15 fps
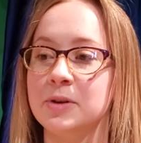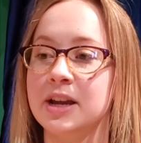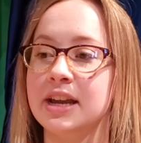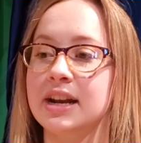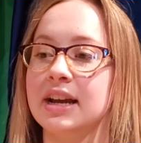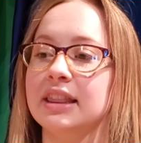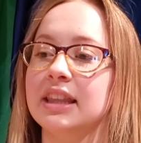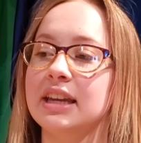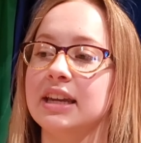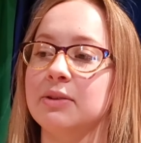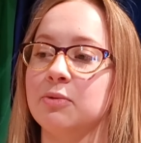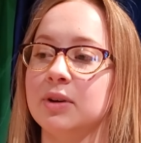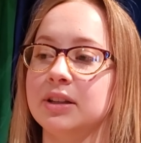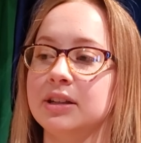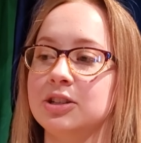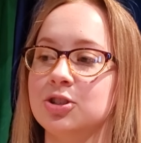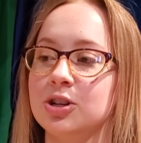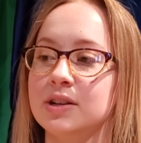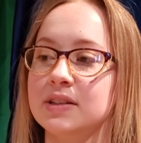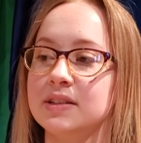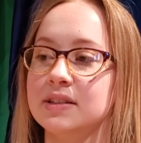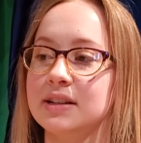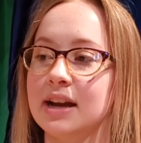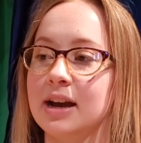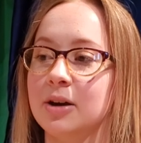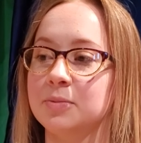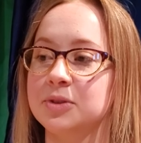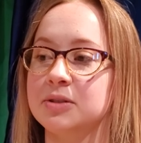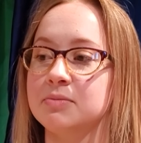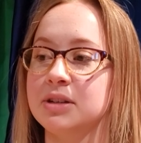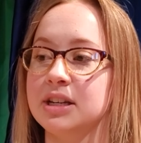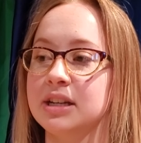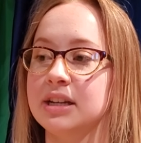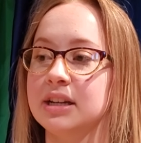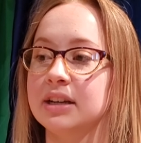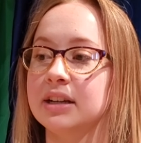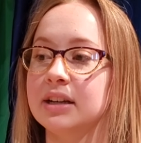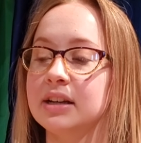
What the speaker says: And I think it really just helped me